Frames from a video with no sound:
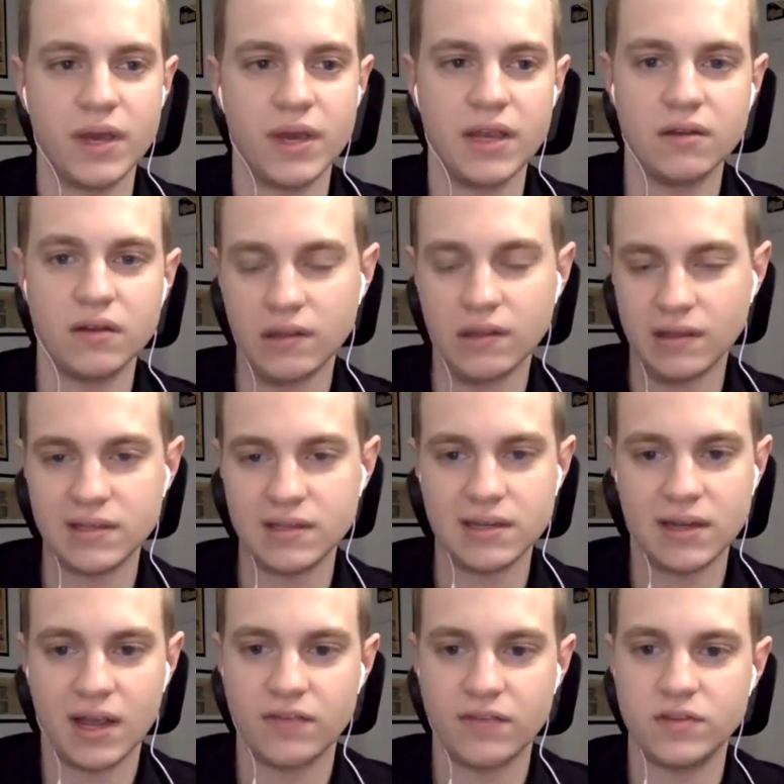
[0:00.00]
It
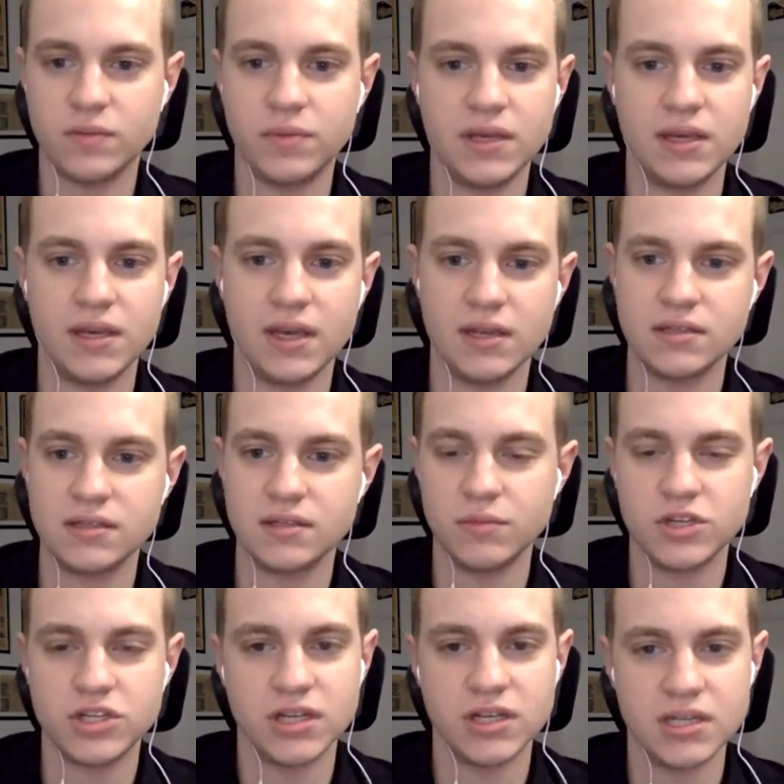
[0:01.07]
didn't have to be against
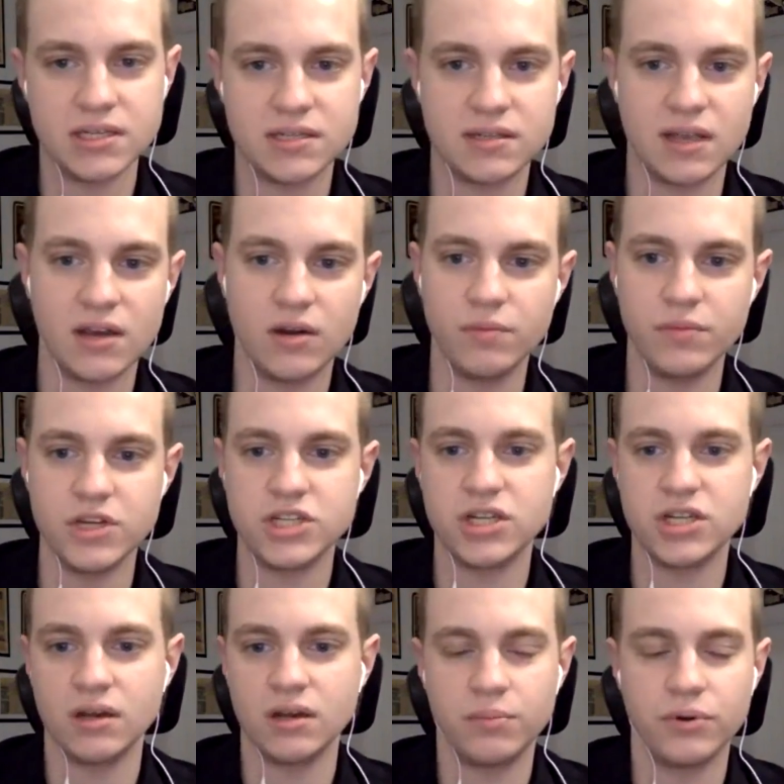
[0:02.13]
Michigan State or
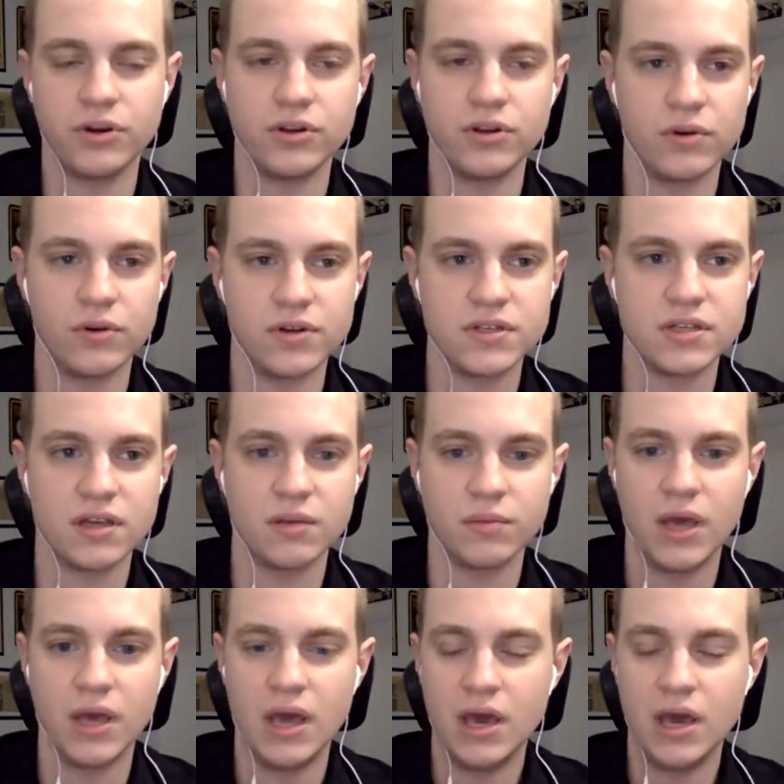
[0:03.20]
Michigan or Purdue or some